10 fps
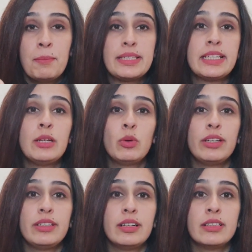Basically, what
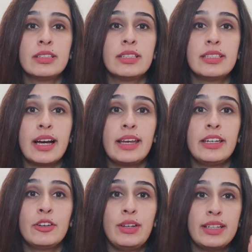it does is that
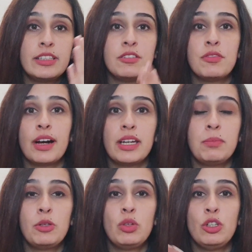it creates a divide
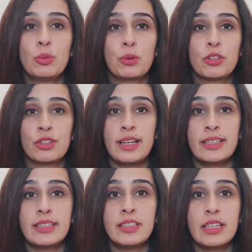between your personal
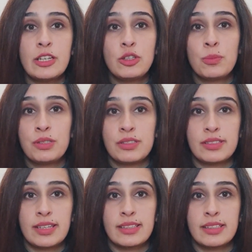assets and your business
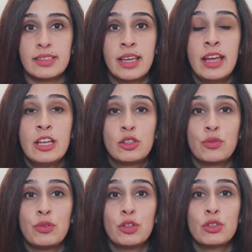assets. So
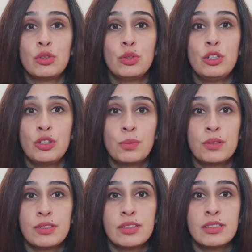if you're sued in your
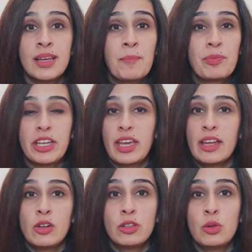business, they
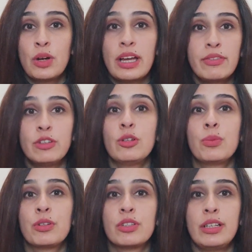cannot go after your
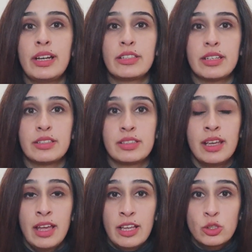personal assets.
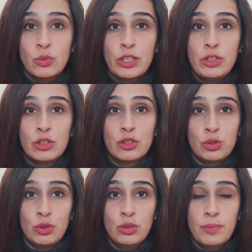So when you're
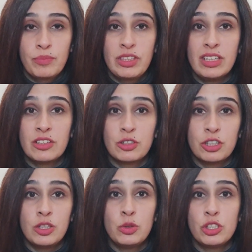sued, the
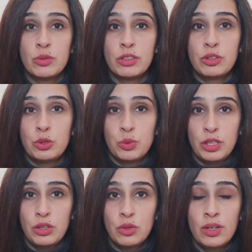attorney who's the one suing
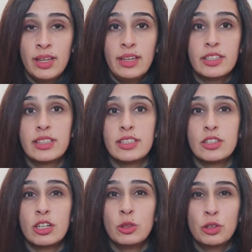you is going to
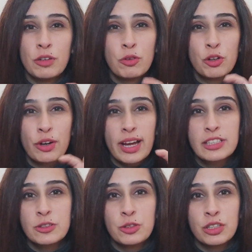start looking for cracks
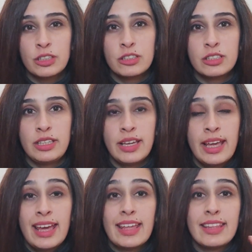in your LLC,
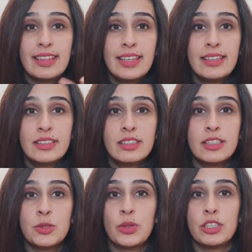and this
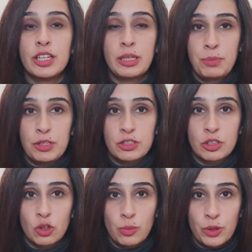is where they're going to pierce the
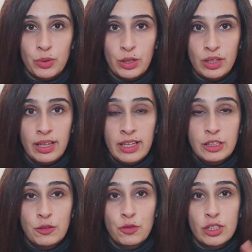corporate veil.
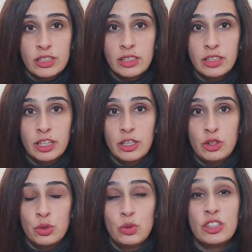The first thing they're going to
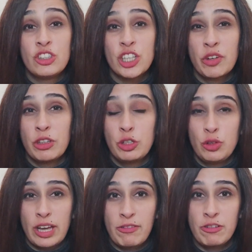do is check whether you
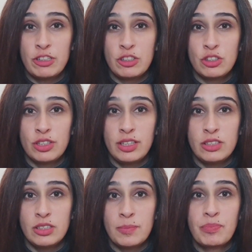have a registered
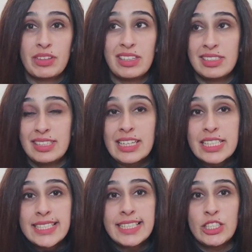agent. Is the
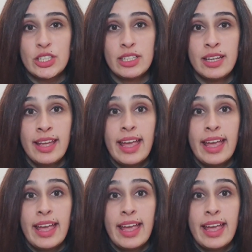agent legit?